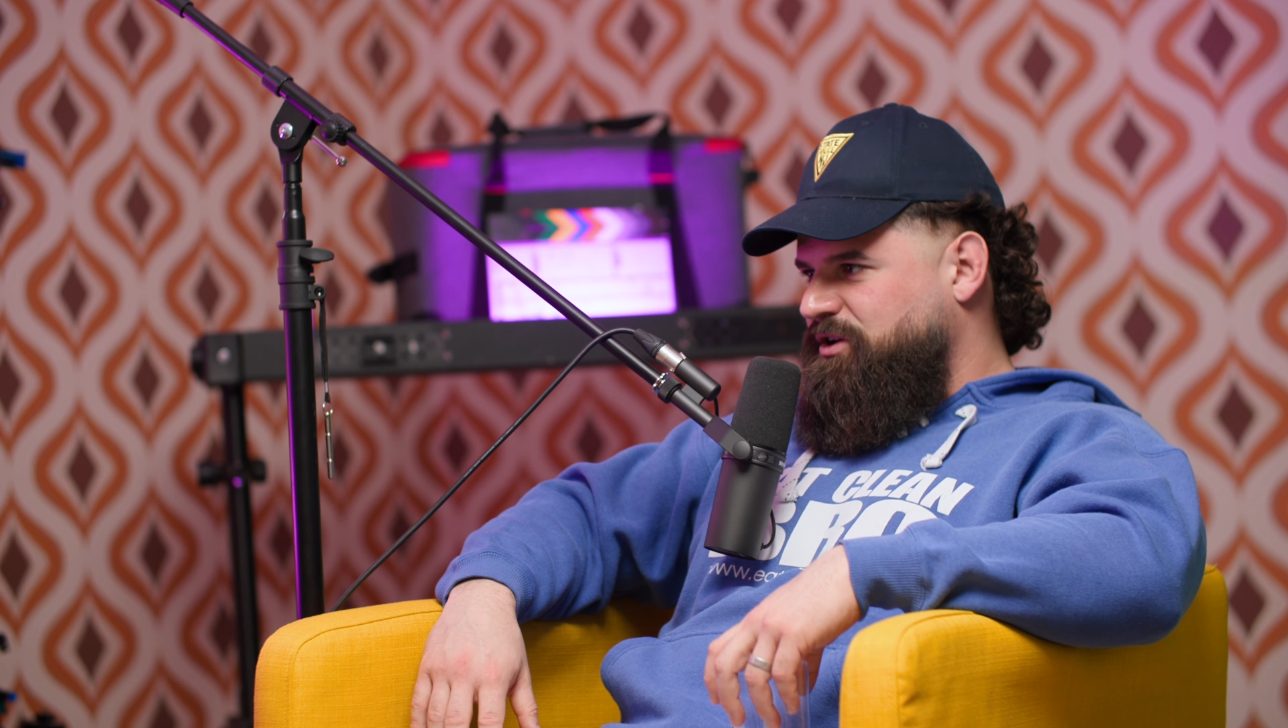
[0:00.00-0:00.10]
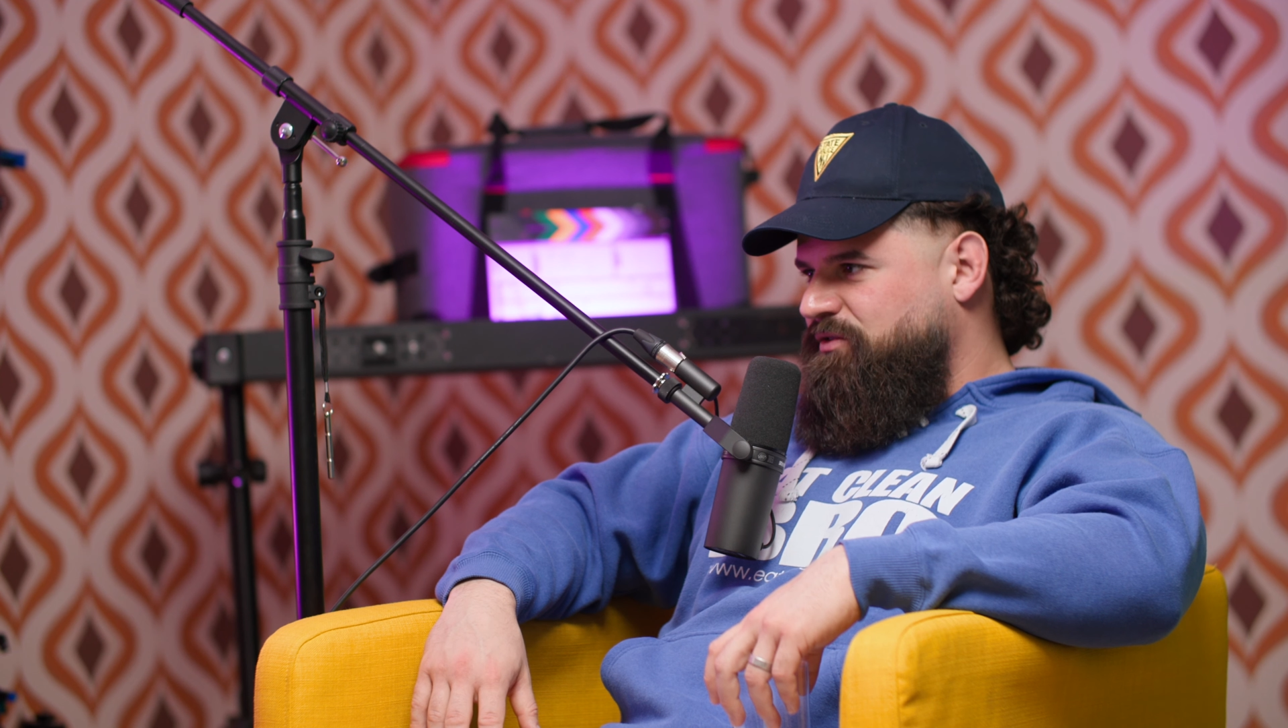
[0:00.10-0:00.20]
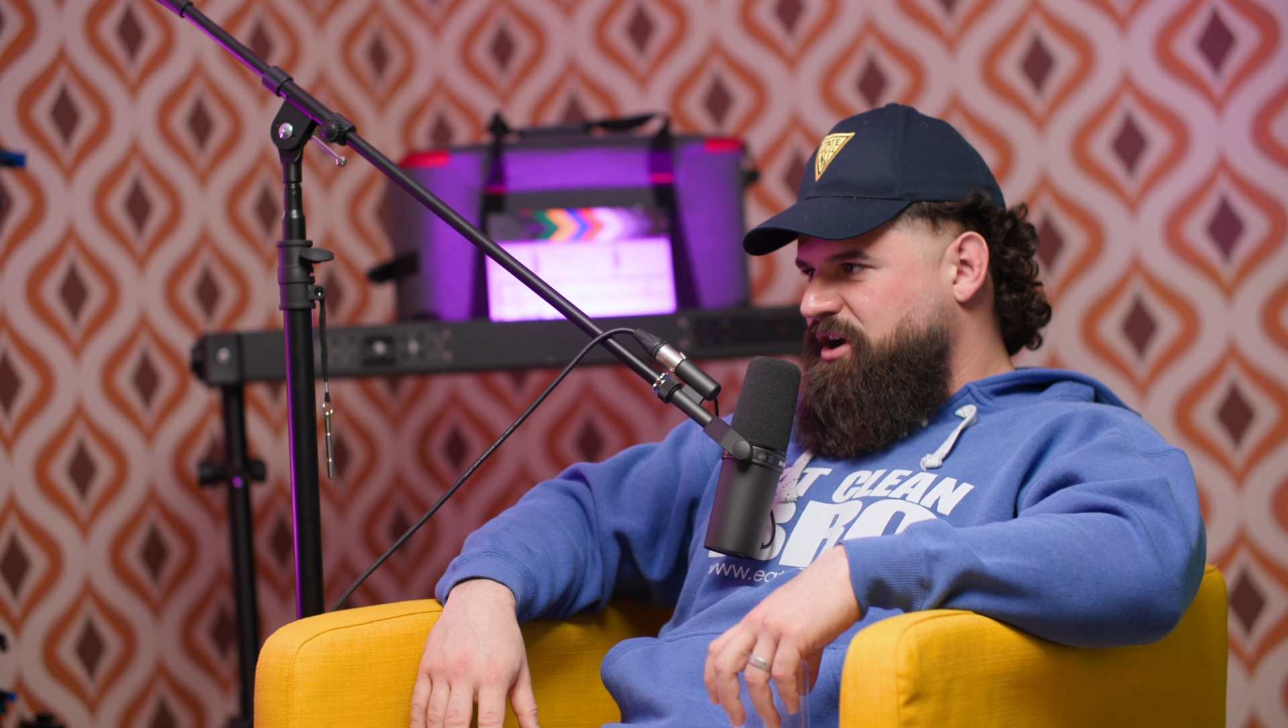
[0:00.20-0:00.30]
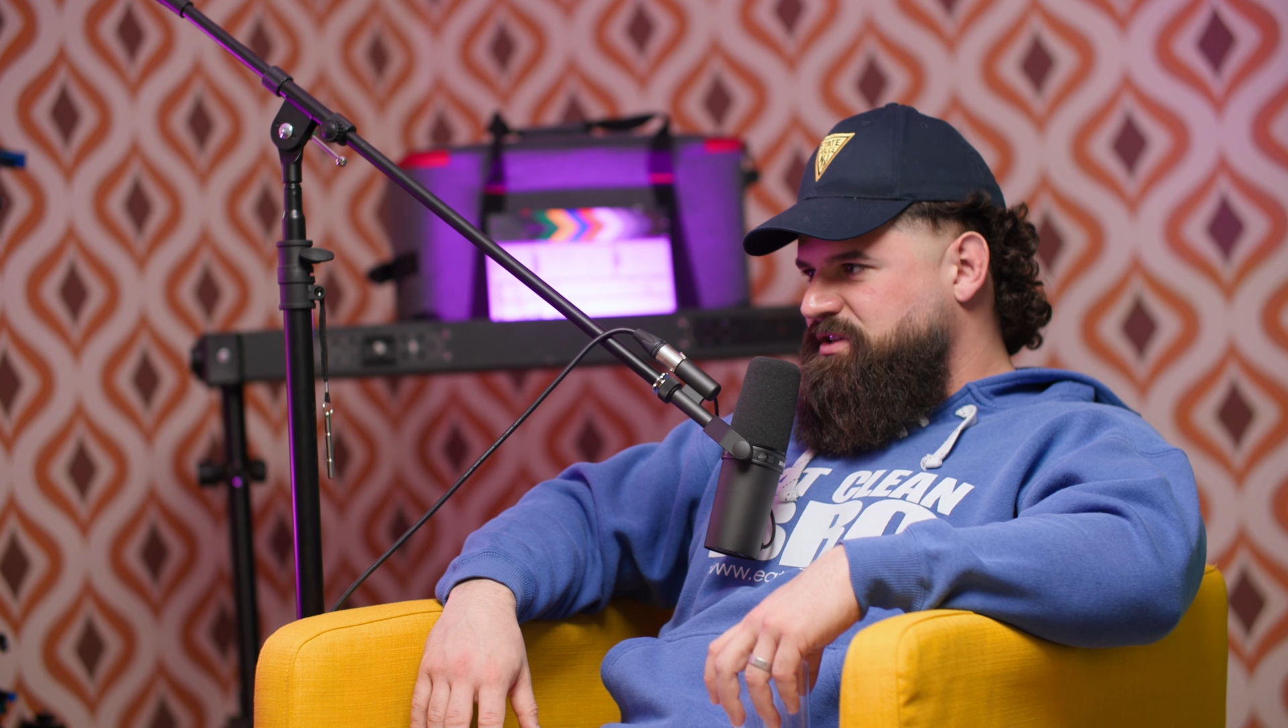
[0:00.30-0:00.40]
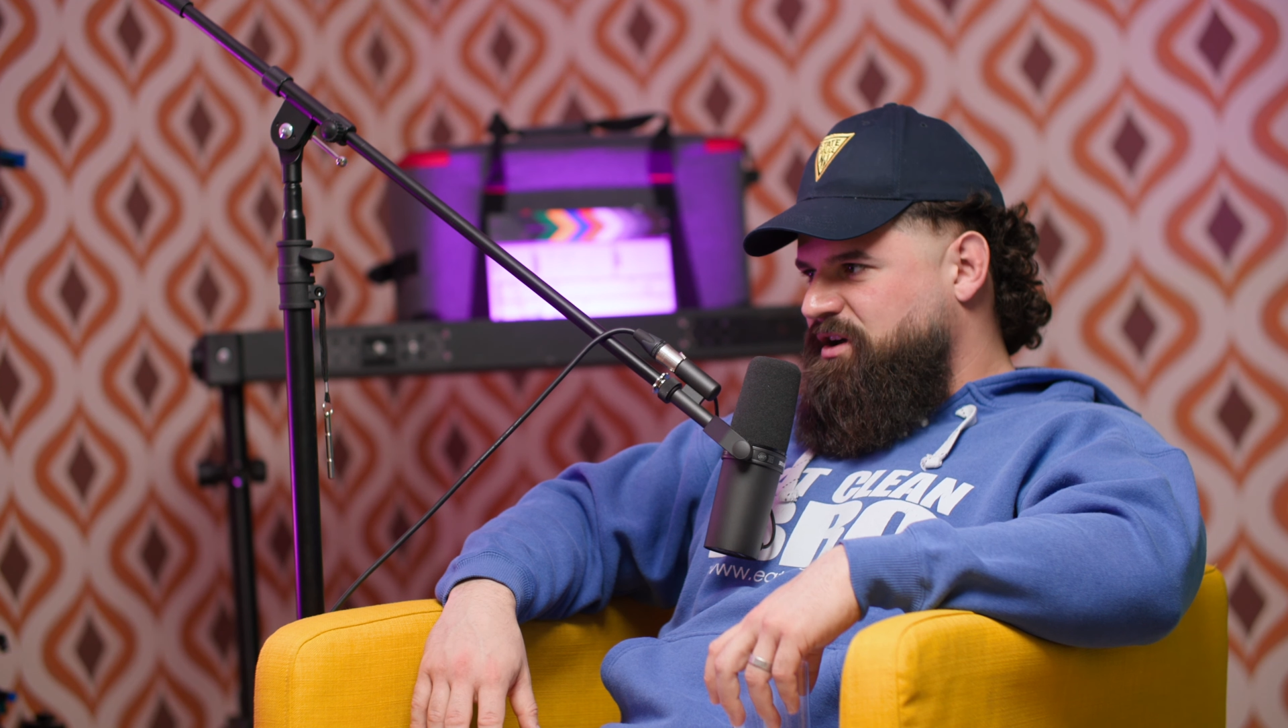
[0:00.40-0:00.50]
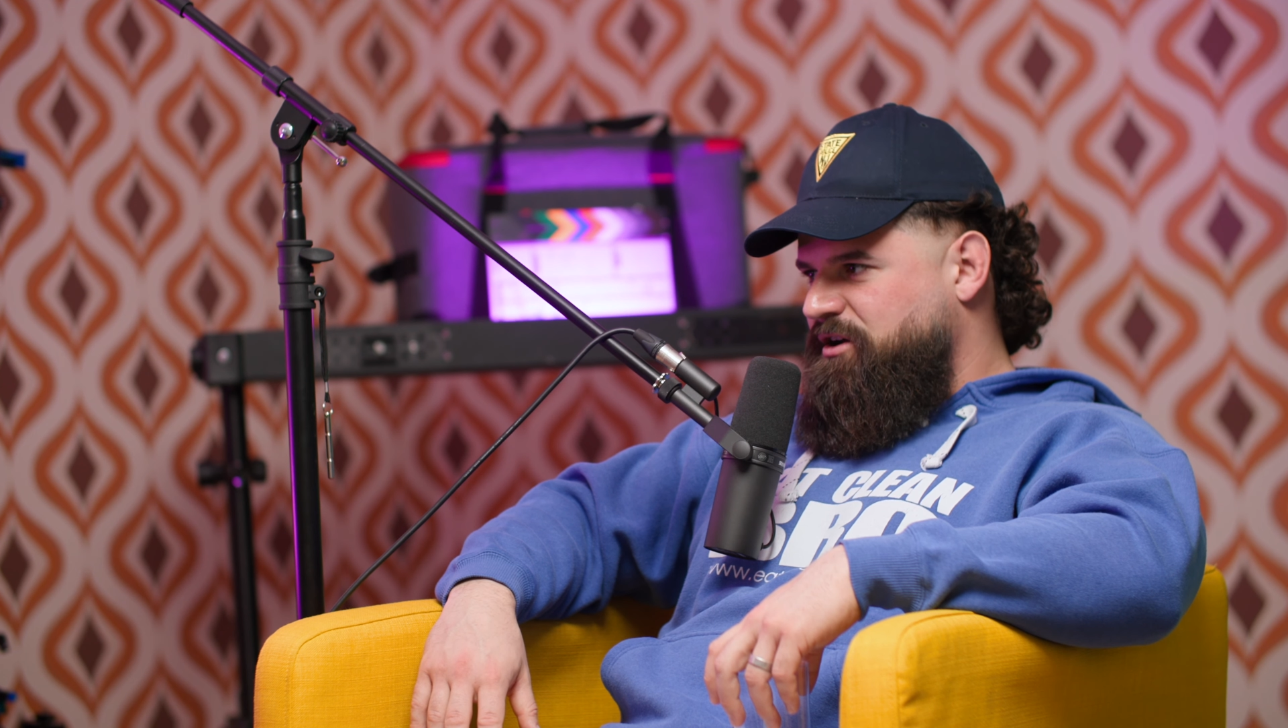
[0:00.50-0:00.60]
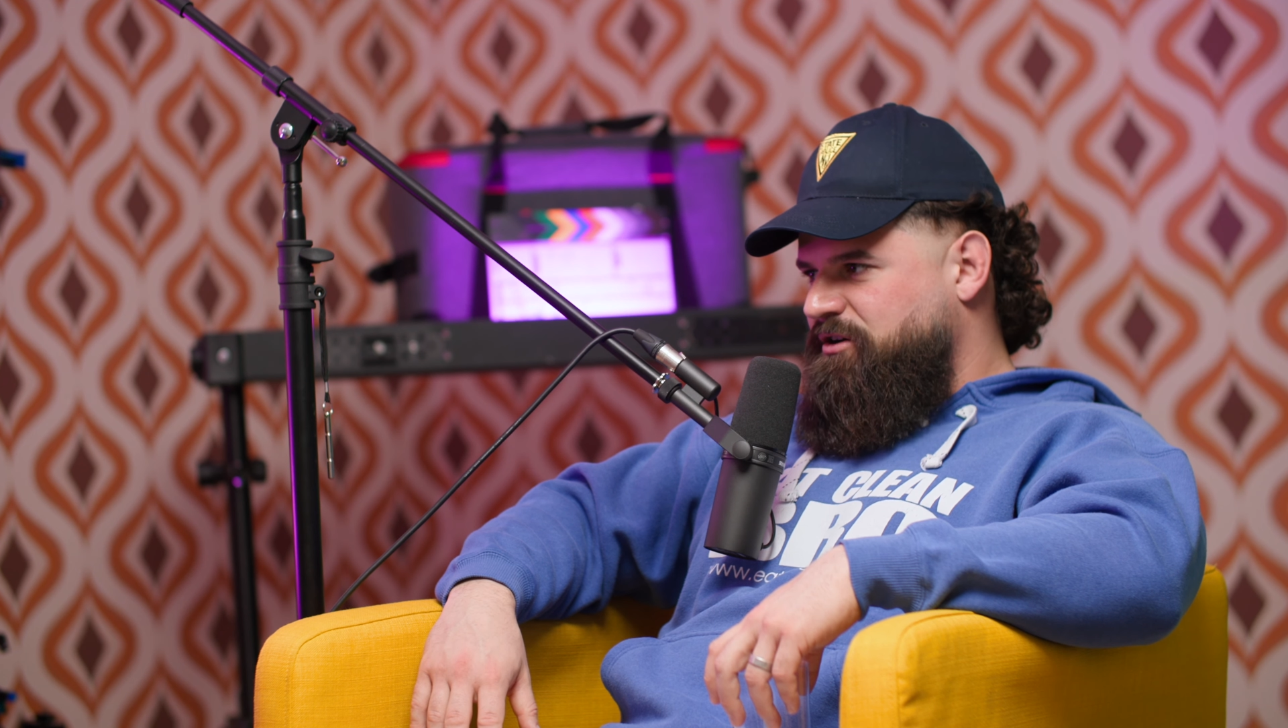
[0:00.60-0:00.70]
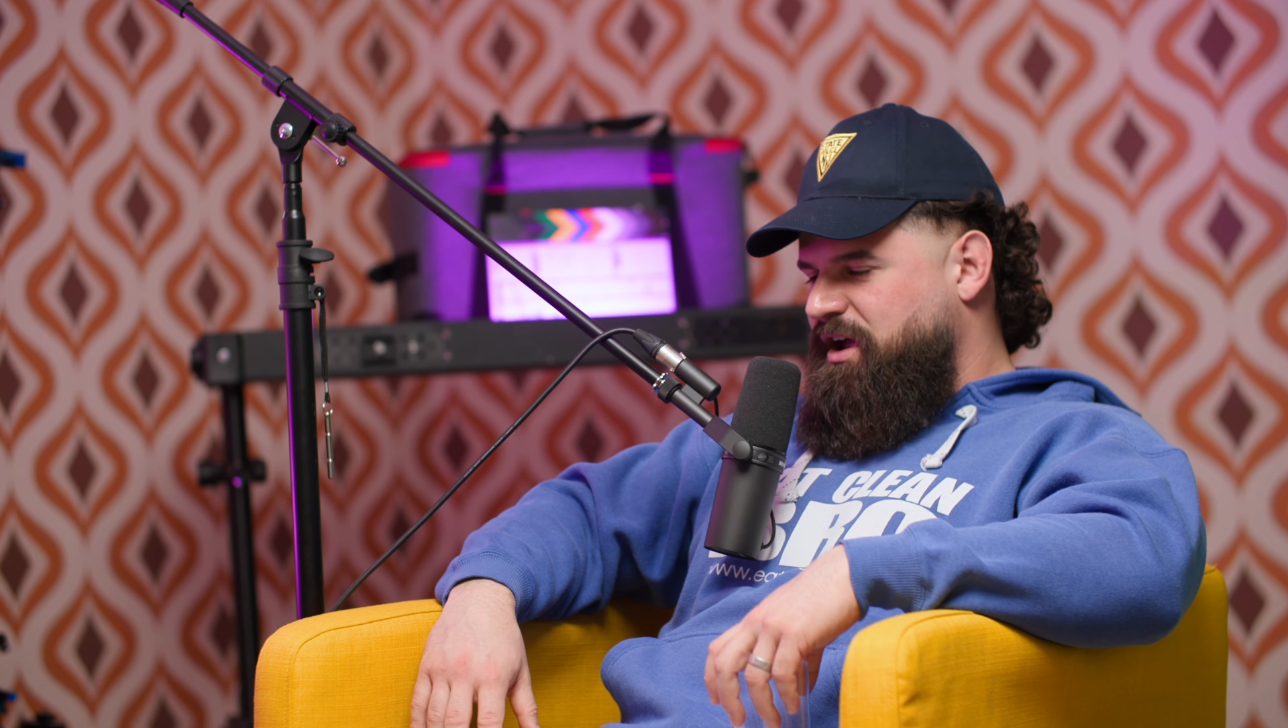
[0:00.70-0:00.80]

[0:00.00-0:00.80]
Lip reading: greatest honor